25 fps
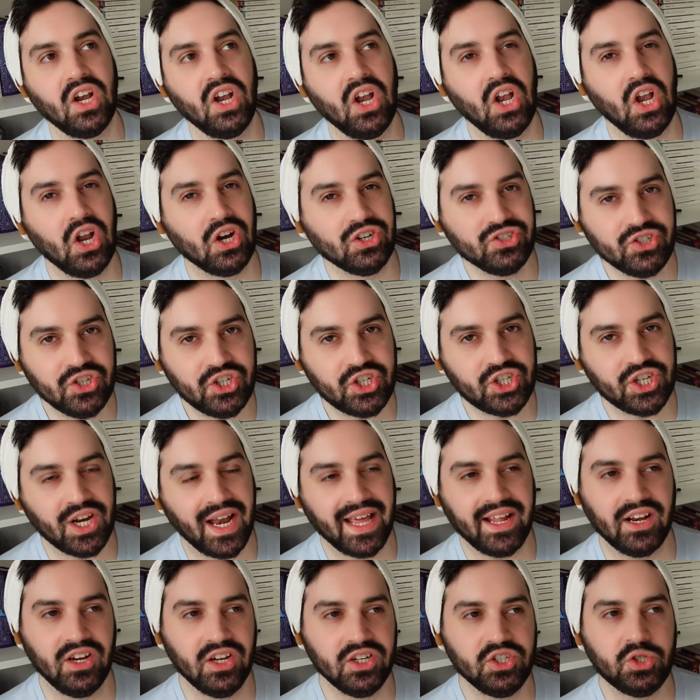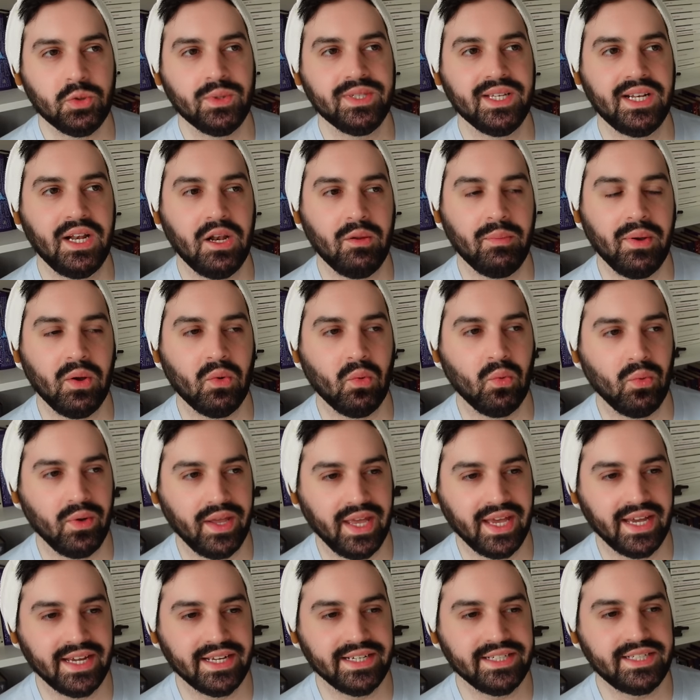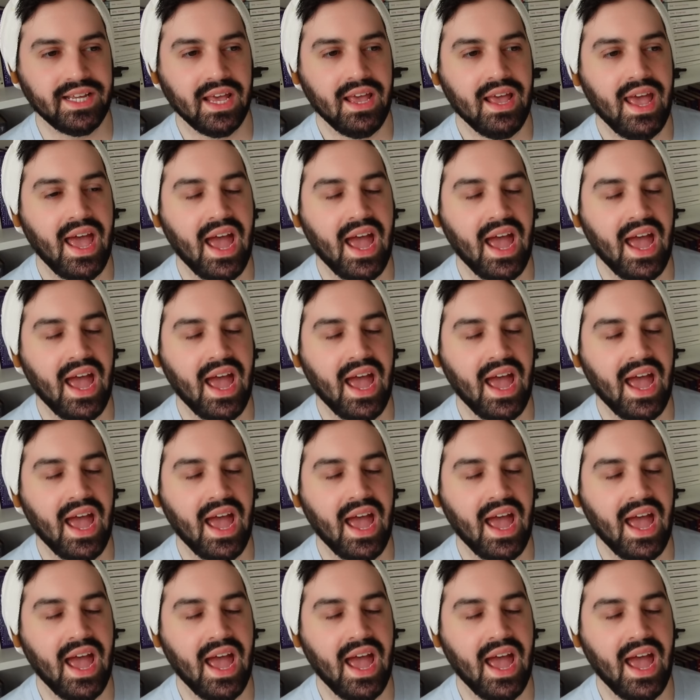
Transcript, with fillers: Lunch. Like Lunch was a little bit weird.